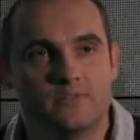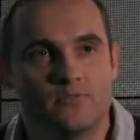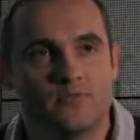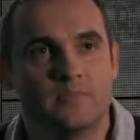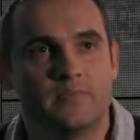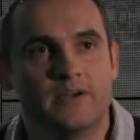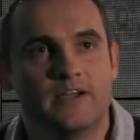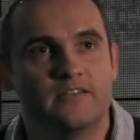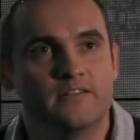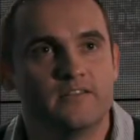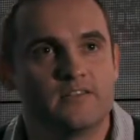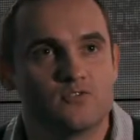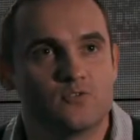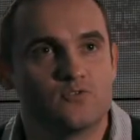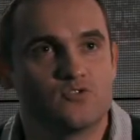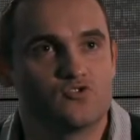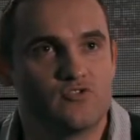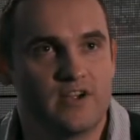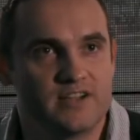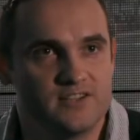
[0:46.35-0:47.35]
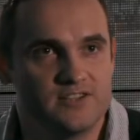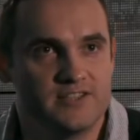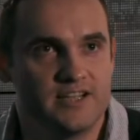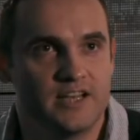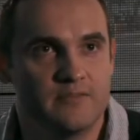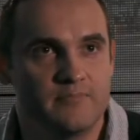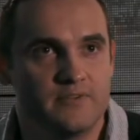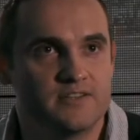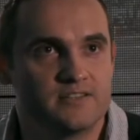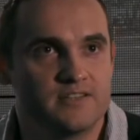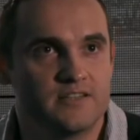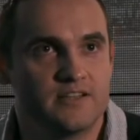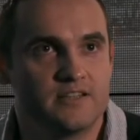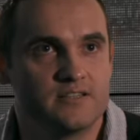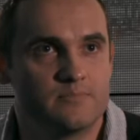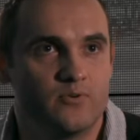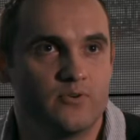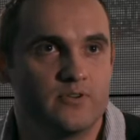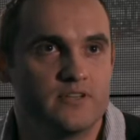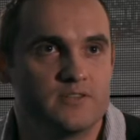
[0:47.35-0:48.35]
So it's all about the sort of strategy elements at
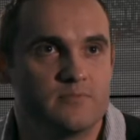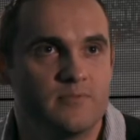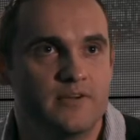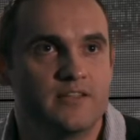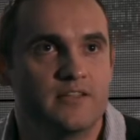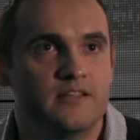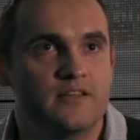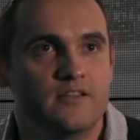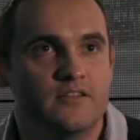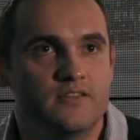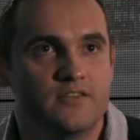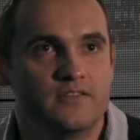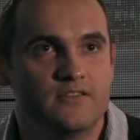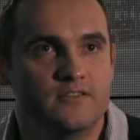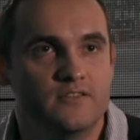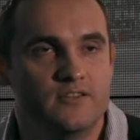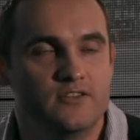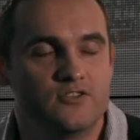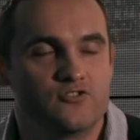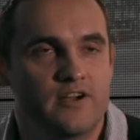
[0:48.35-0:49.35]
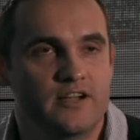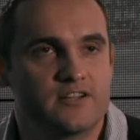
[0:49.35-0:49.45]
those points where the